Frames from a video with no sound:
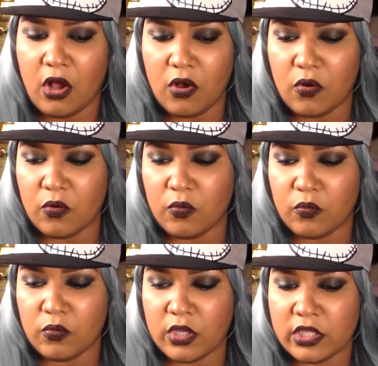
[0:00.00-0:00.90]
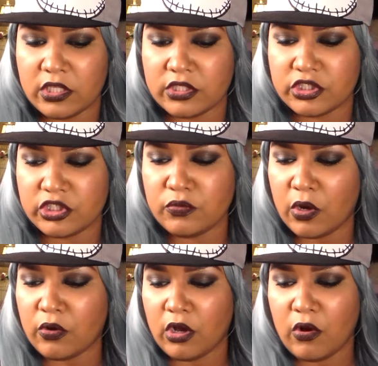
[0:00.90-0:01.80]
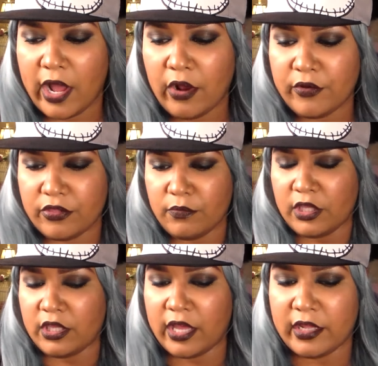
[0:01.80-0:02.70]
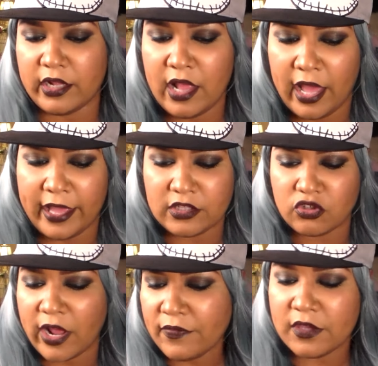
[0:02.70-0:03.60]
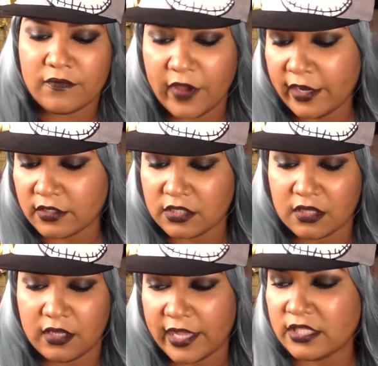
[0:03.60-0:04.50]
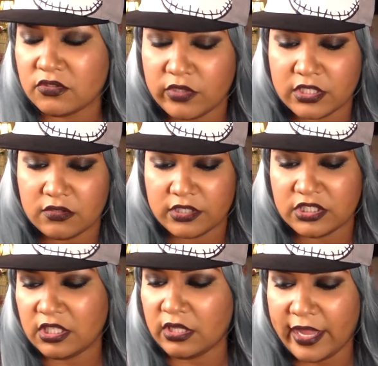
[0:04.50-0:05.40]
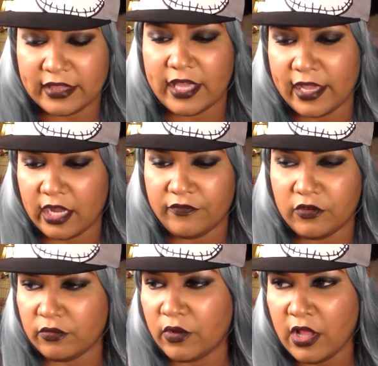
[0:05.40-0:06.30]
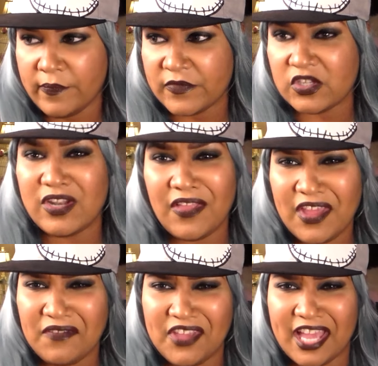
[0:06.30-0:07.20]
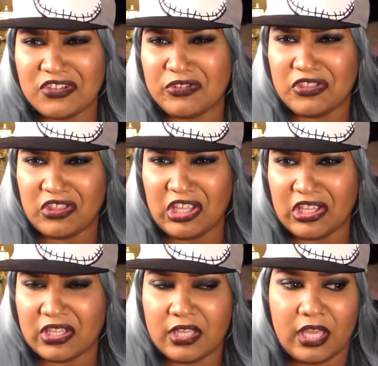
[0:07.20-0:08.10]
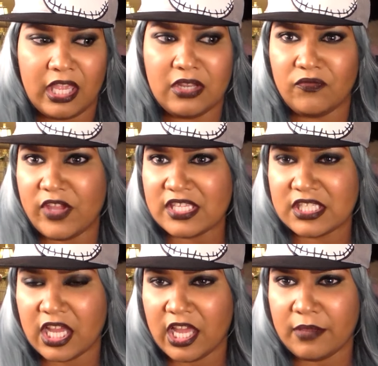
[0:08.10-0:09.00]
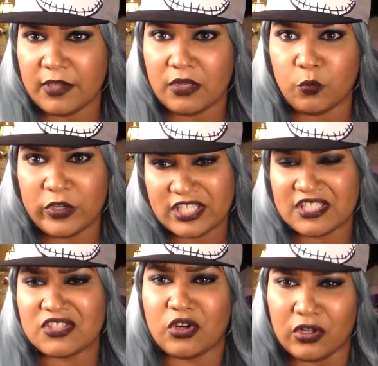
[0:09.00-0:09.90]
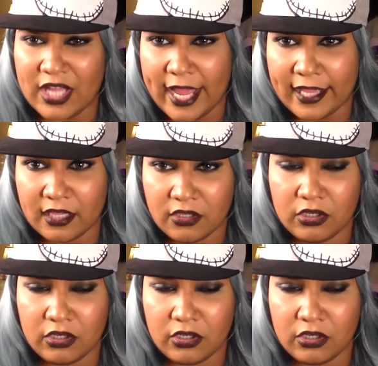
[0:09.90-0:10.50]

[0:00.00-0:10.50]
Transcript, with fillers: Oh, she won't go out with me. I, I tried to invite her to the nicest restaurant. She doesn't like that kind of food. So now they have to actually think and invest time in what does this girl like?